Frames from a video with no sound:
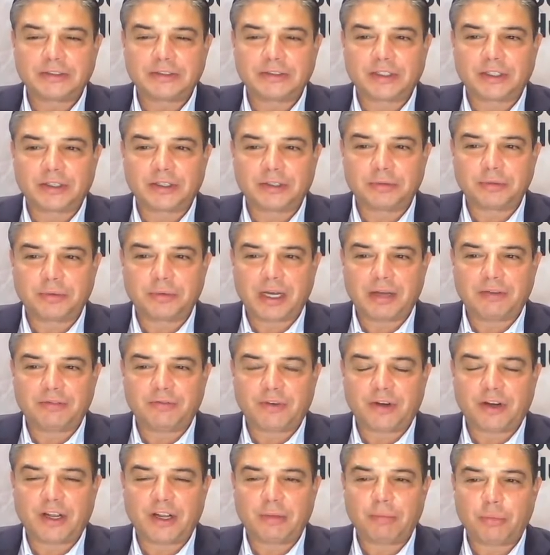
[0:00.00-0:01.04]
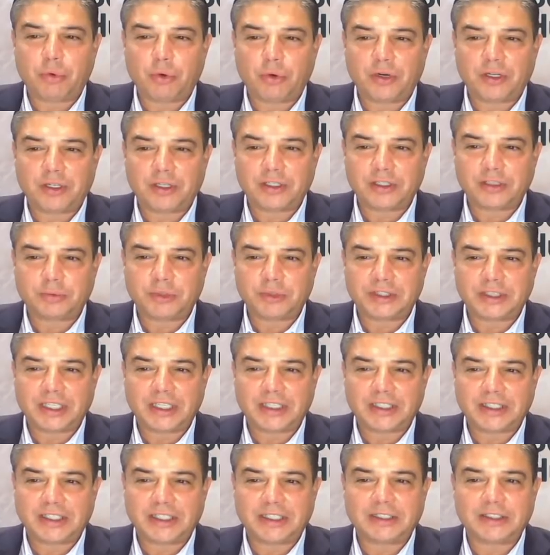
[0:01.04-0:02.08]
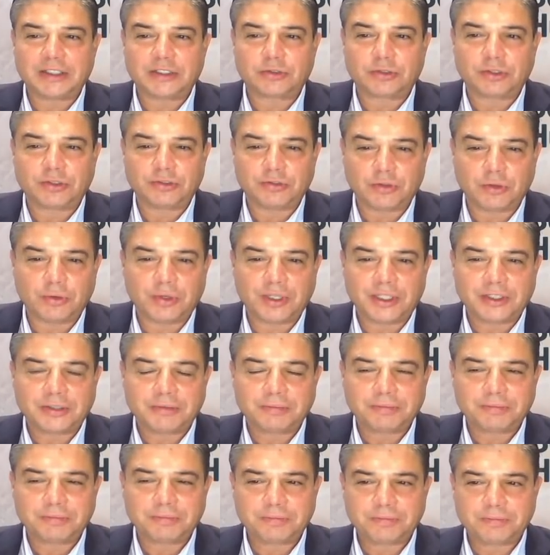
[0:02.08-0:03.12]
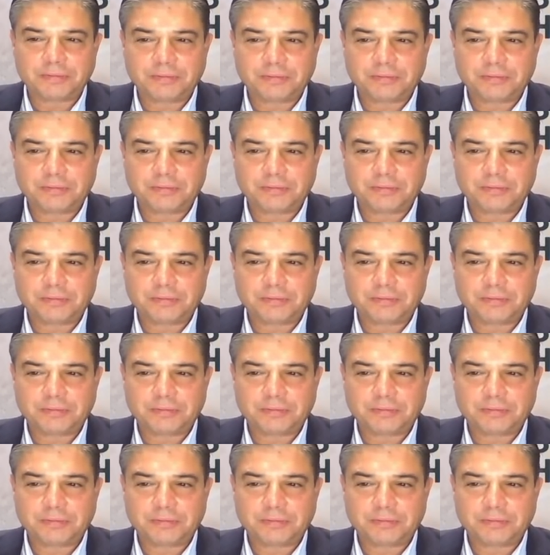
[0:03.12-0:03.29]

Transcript: So very important as we take the industry forward.